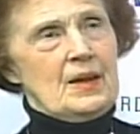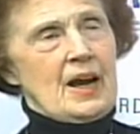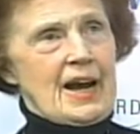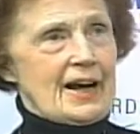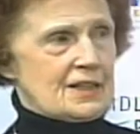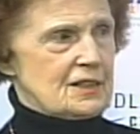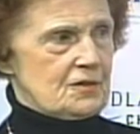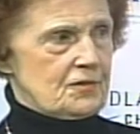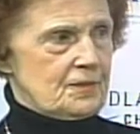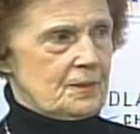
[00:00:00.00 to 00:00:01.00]

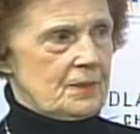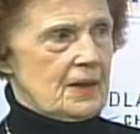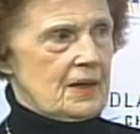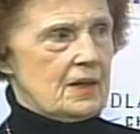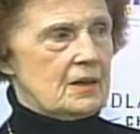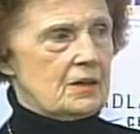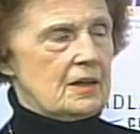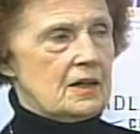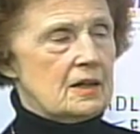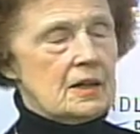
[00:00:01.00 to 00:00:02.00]
active in our
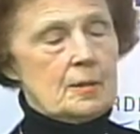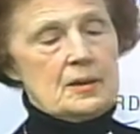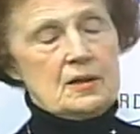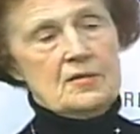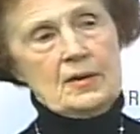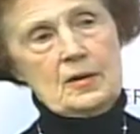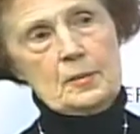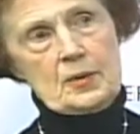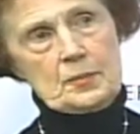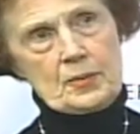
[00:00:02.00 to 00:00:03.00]
economic
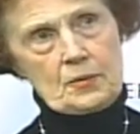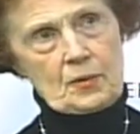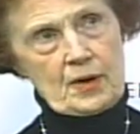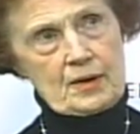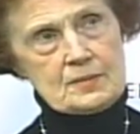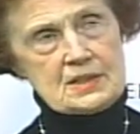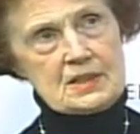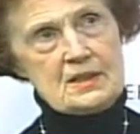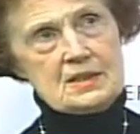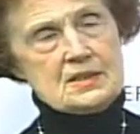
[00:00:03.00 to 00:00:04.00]
development programs.
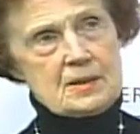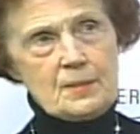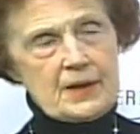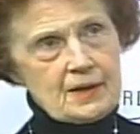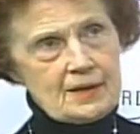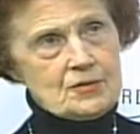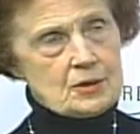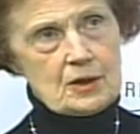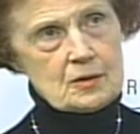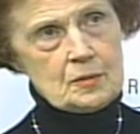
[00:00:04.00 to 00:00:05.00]
It's something I've
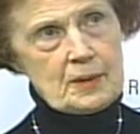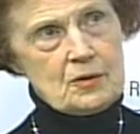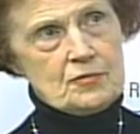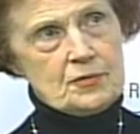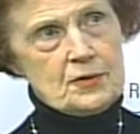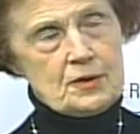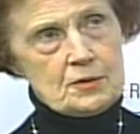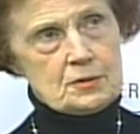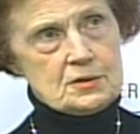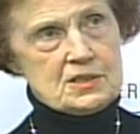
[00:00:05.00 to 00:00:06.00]
talked about for
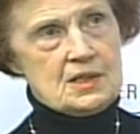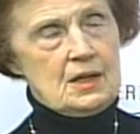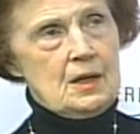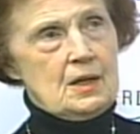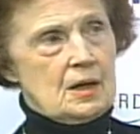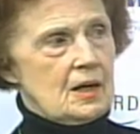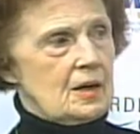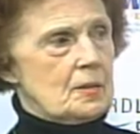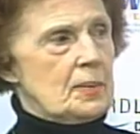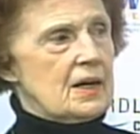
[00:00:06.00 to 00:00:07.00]
years,
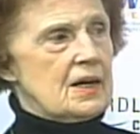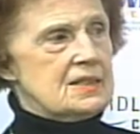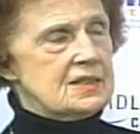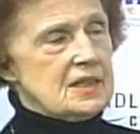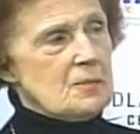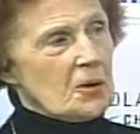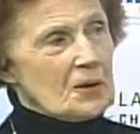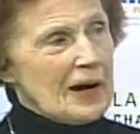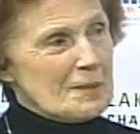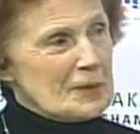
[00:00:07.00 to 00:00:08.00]
but I see
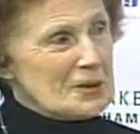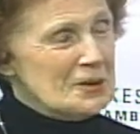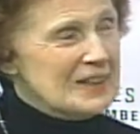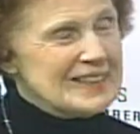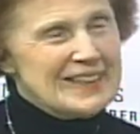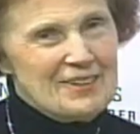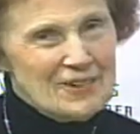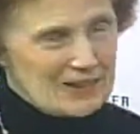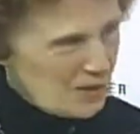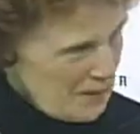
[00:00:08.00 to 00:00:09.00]
more opportunity
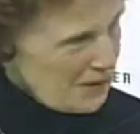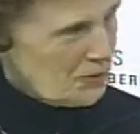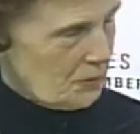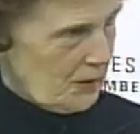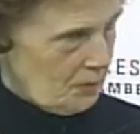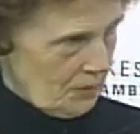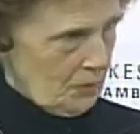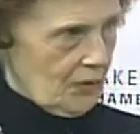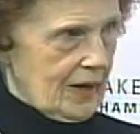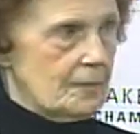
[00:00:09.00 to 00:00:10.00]
with the mentoring
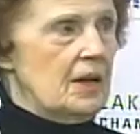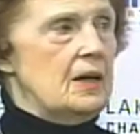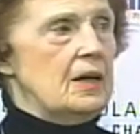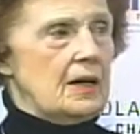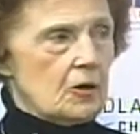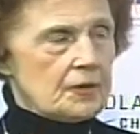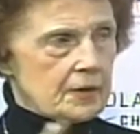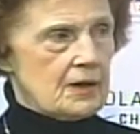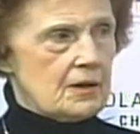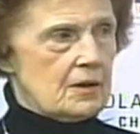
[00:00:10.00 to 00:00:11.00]
program.
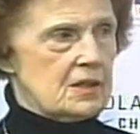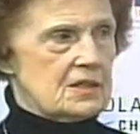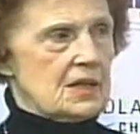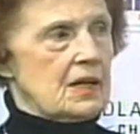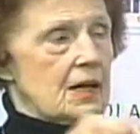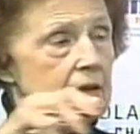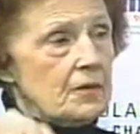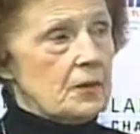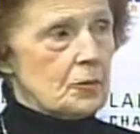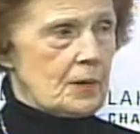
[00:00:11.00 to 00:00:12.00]
Healthcare is
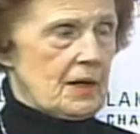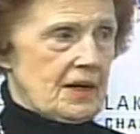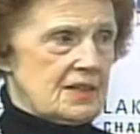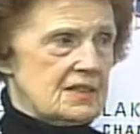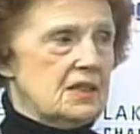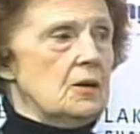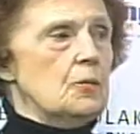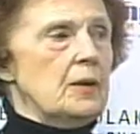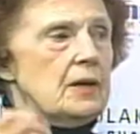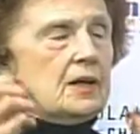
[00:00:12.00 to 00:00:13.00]
on the rise.
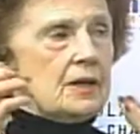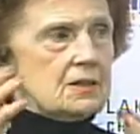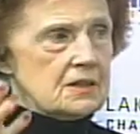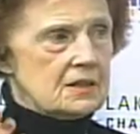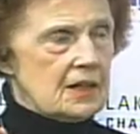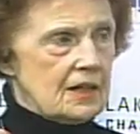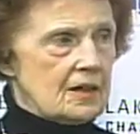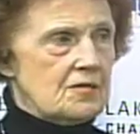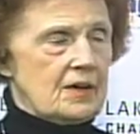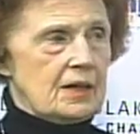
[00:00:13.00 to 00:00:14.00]
We need to take
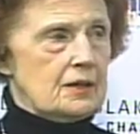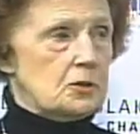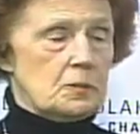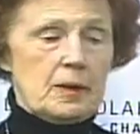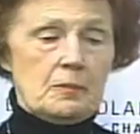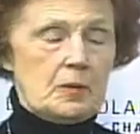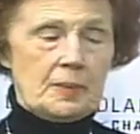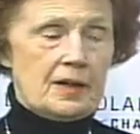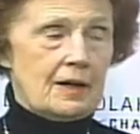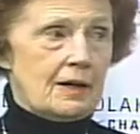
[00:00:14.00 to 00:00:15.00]
advantage, maybe
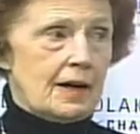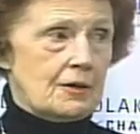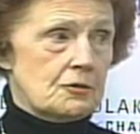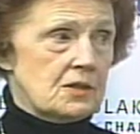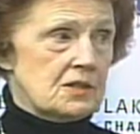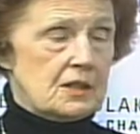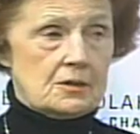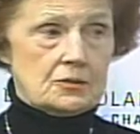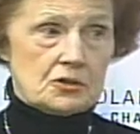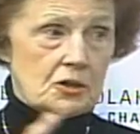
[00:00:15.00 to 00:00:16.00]
pediatric
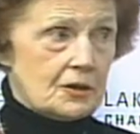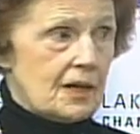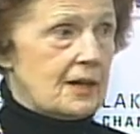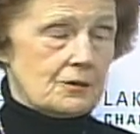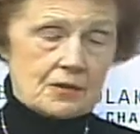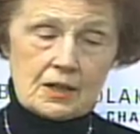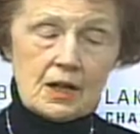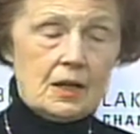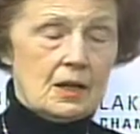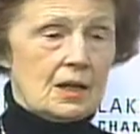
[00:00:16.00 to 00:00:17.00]
centers, geriatric,
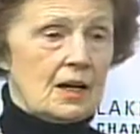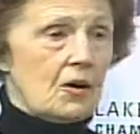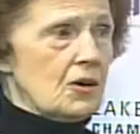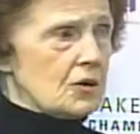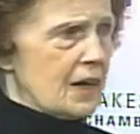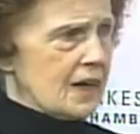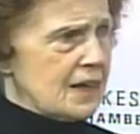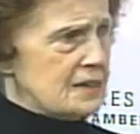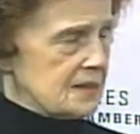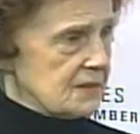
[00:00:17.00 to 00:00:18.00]
all
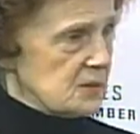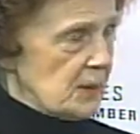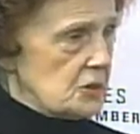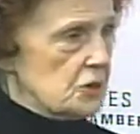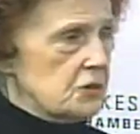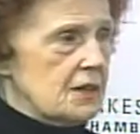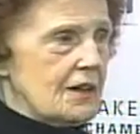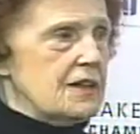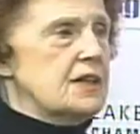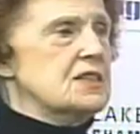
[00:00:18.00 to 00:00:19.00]
kinds of specialty
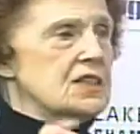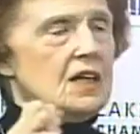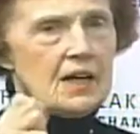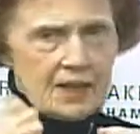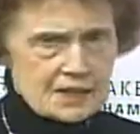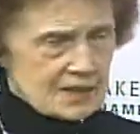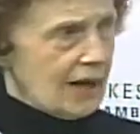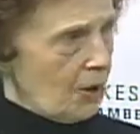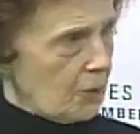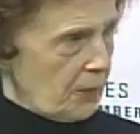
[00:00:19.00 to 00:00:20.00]
clinics. It's
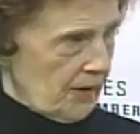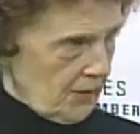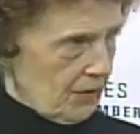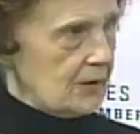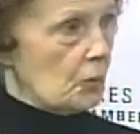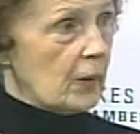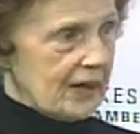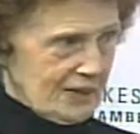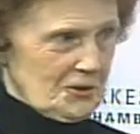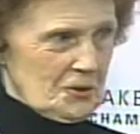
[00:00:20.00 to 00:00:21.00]
out there. We
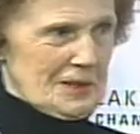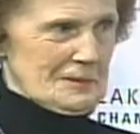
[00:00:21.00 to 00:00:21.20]
can do it.